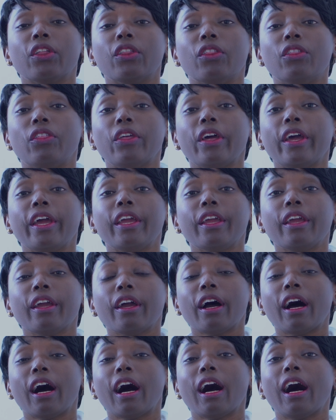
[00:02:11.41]
they
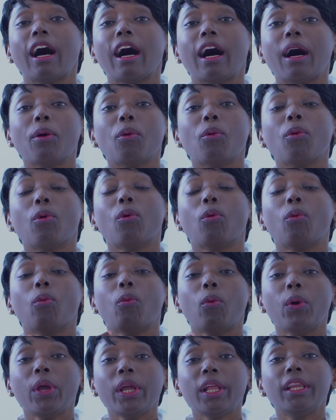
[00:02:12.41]
are
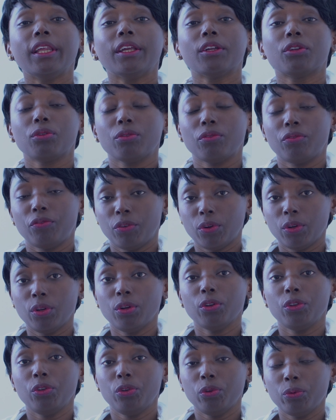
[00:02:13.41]
willing to
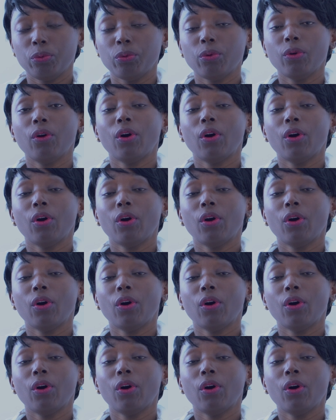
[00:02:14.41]
follow you